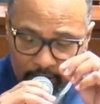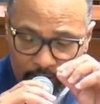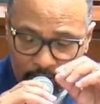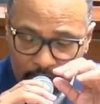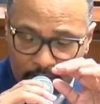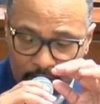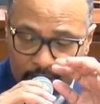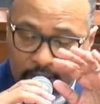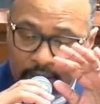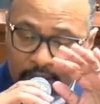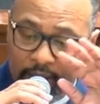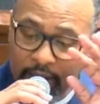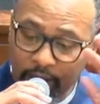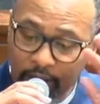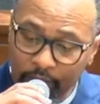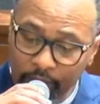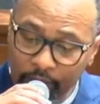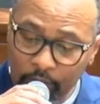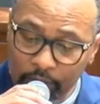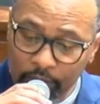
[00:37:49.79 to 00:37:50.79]
Say,
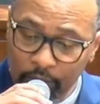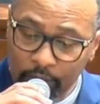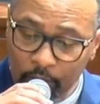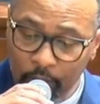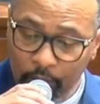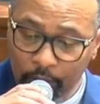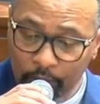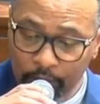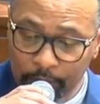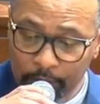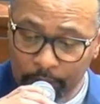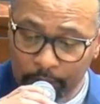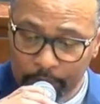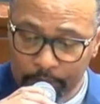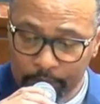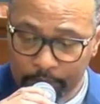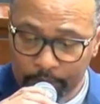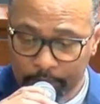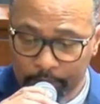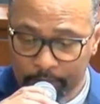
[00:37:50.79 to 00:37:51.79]
therefore, don't worry
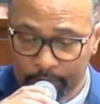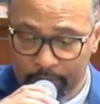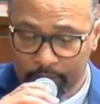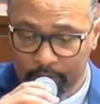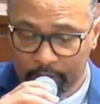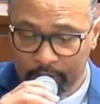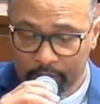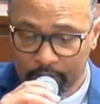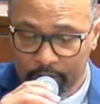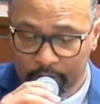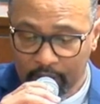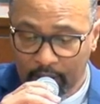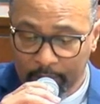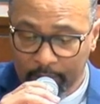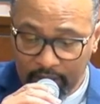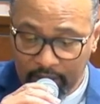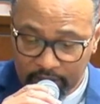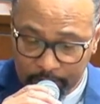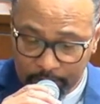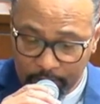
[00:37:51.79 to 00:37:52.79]
about
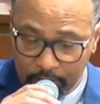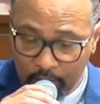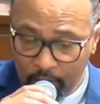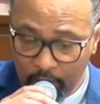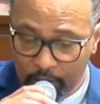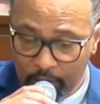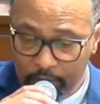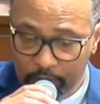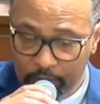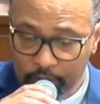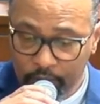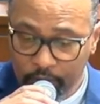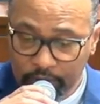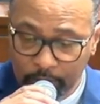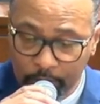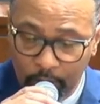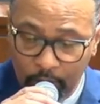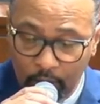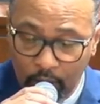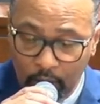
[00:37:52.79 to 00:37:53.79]
tomorrow, for
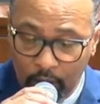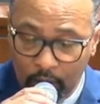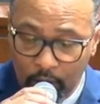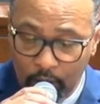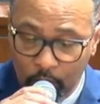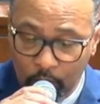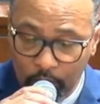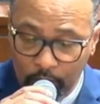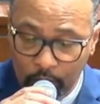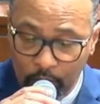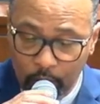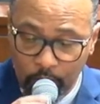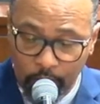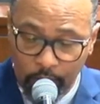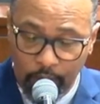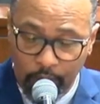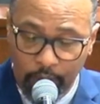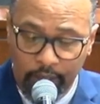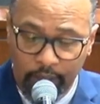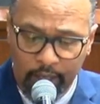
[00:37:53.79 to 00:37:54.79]
tomorrow will
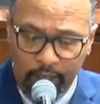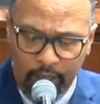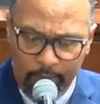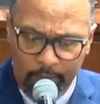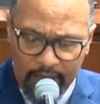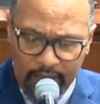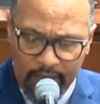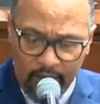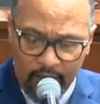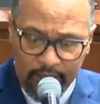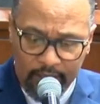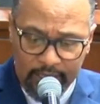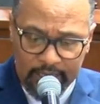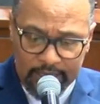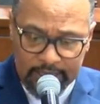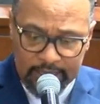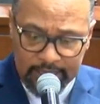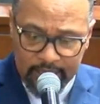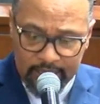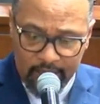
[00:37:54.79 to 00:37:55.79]
worry about
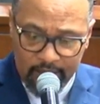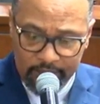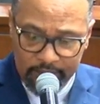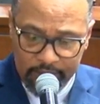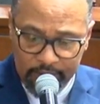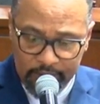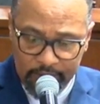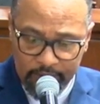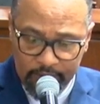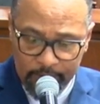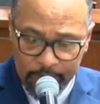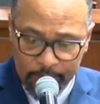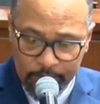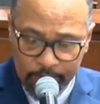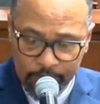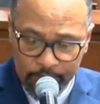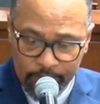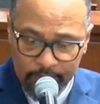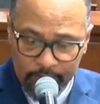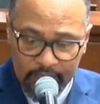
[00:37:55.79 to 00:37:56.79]
itself.
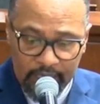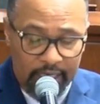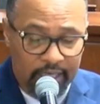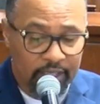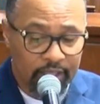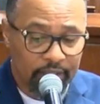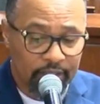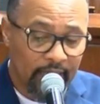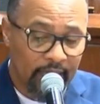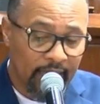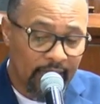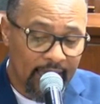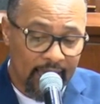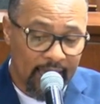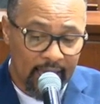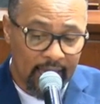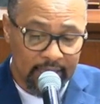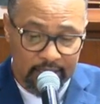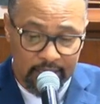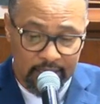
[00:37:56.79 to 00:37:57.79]
Each day
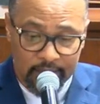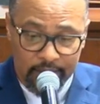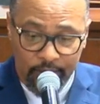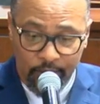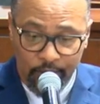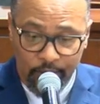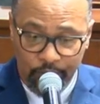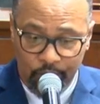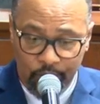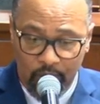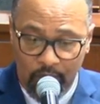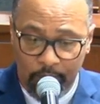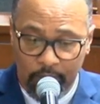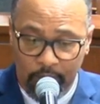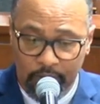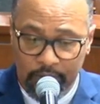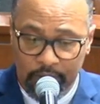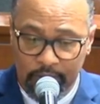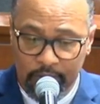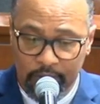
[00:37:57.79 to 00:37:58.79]
has its own
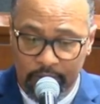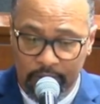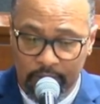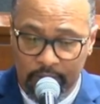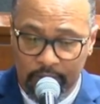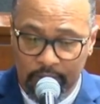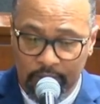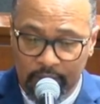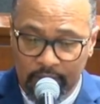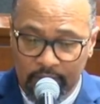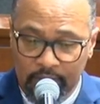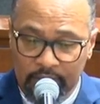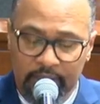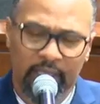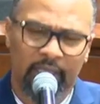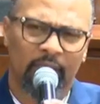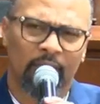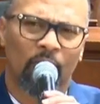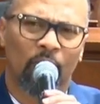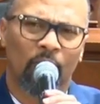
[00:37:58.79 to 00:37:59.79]
troubles. See, the
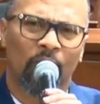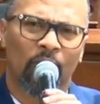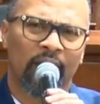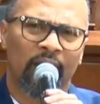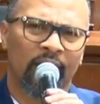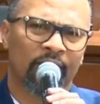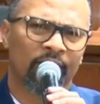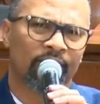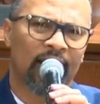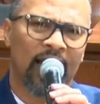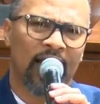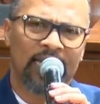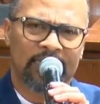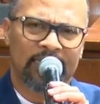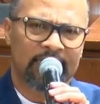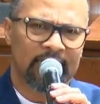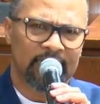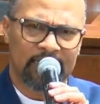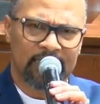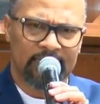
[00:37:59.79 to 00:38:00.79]
Lord invites
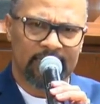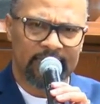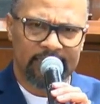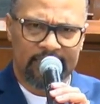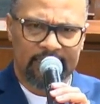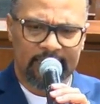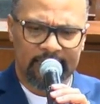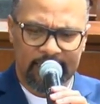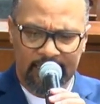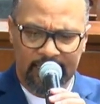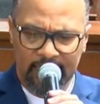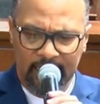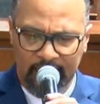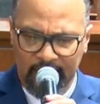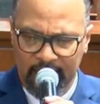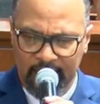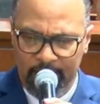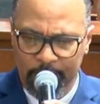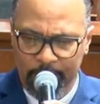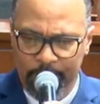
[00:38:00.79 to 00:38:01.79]
us to seek Him.